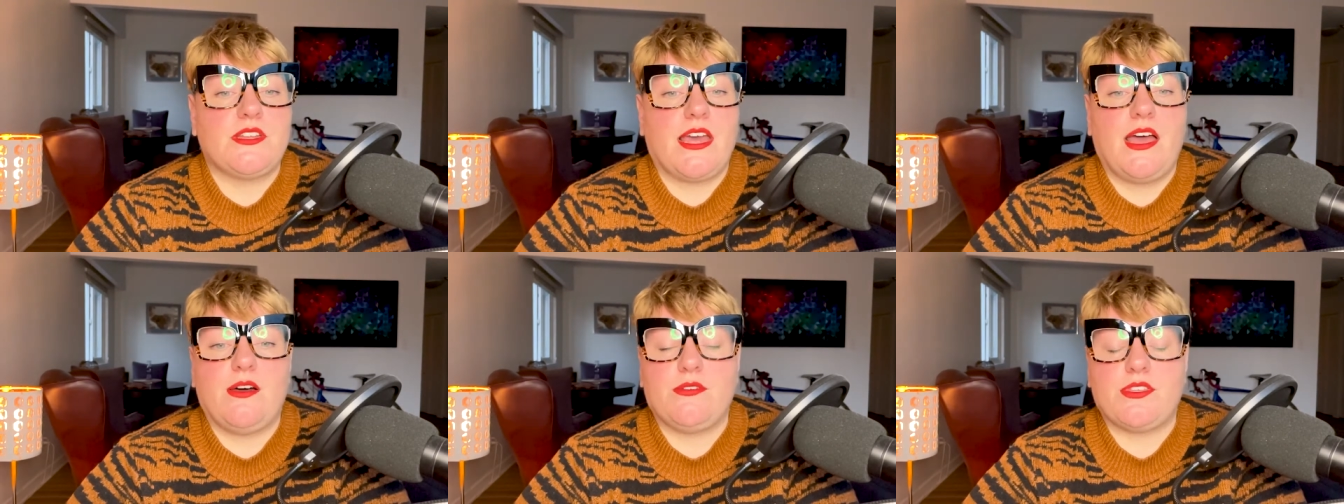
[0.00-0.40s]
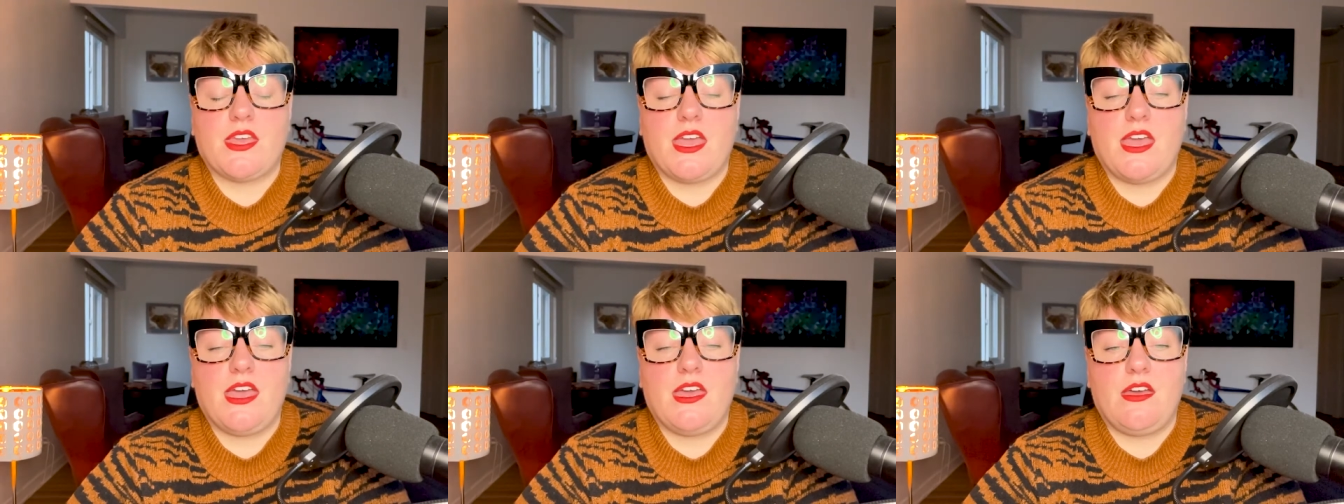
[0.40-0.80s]

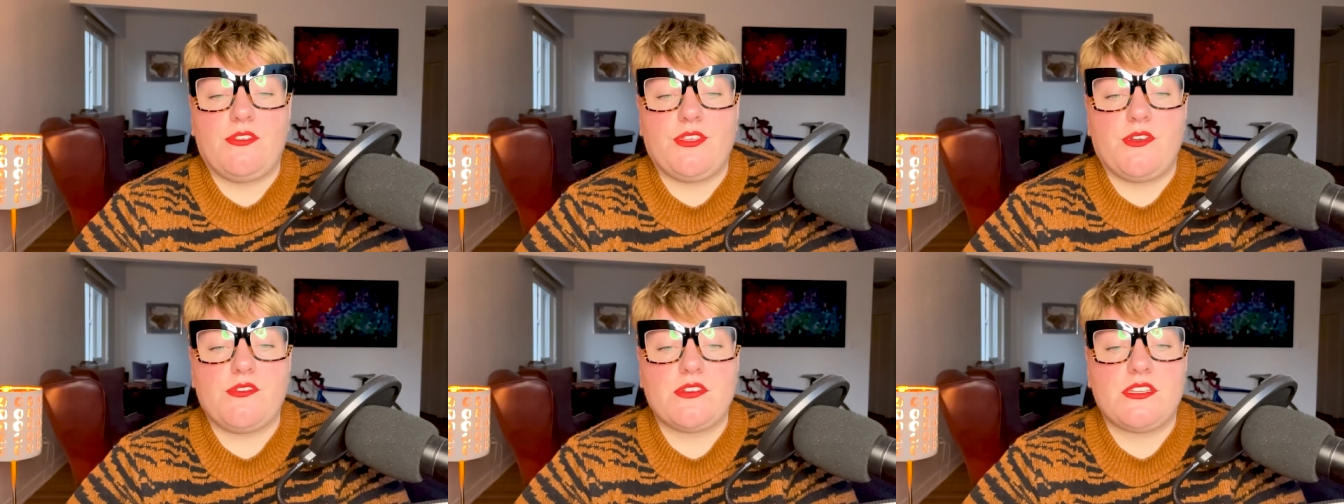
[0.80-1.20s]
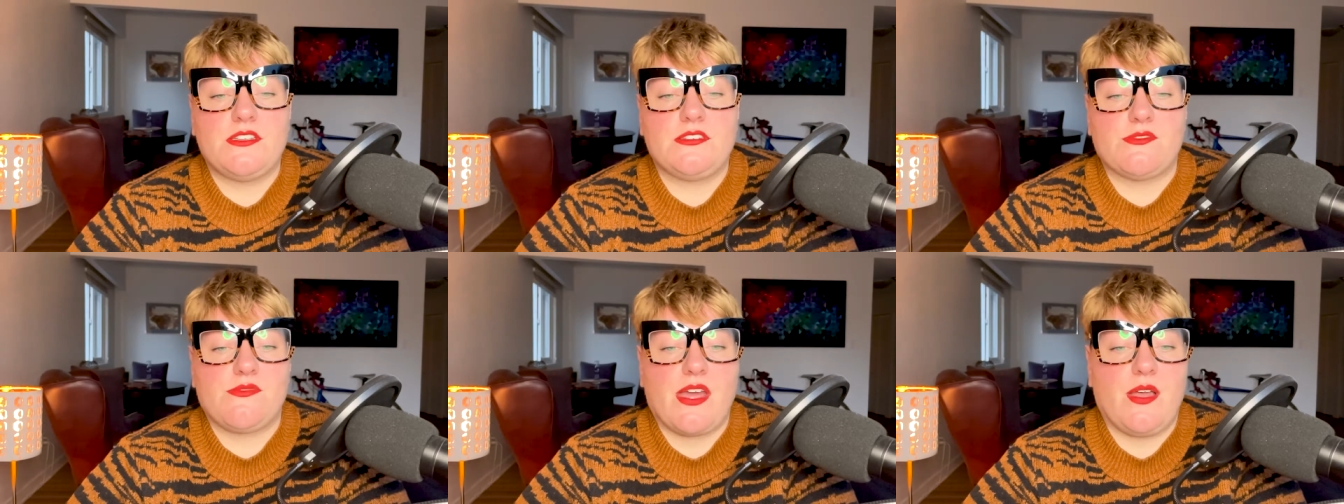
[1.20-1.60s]
healthcare
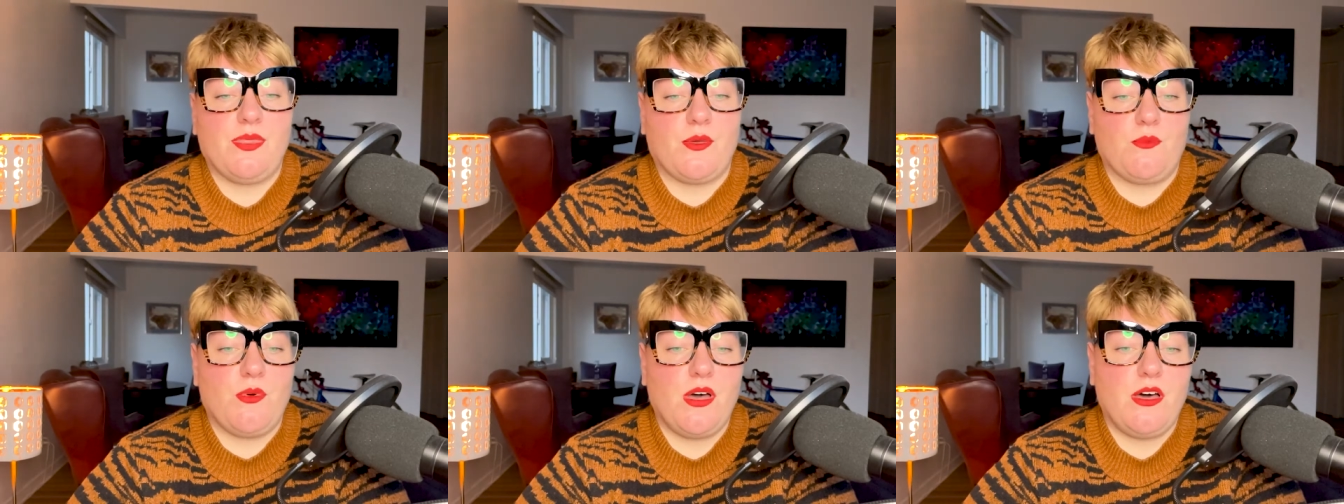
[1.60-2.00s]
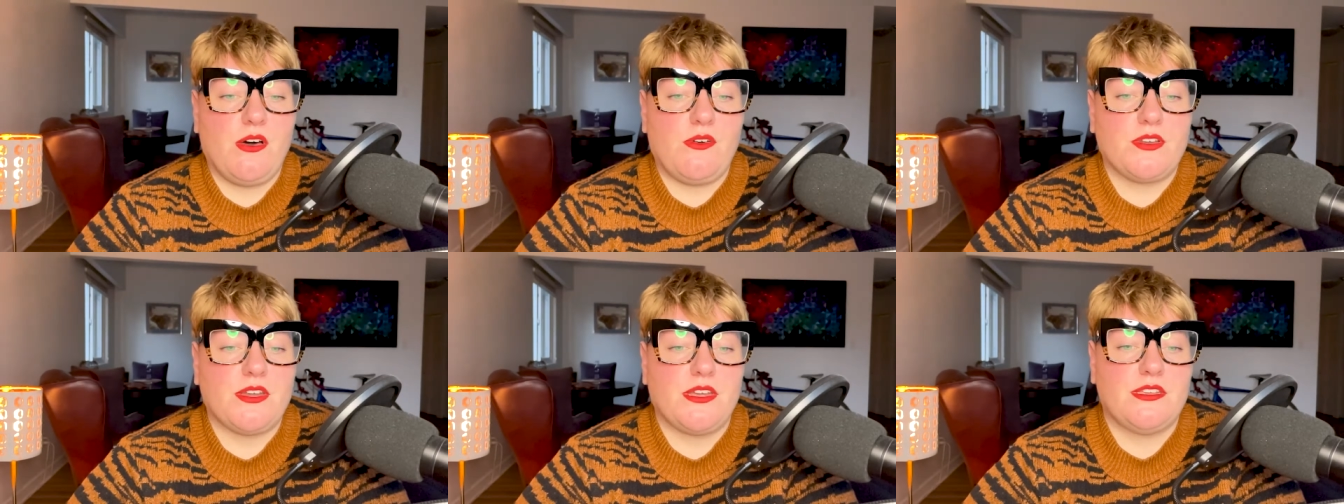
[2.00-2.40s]
authorities around the world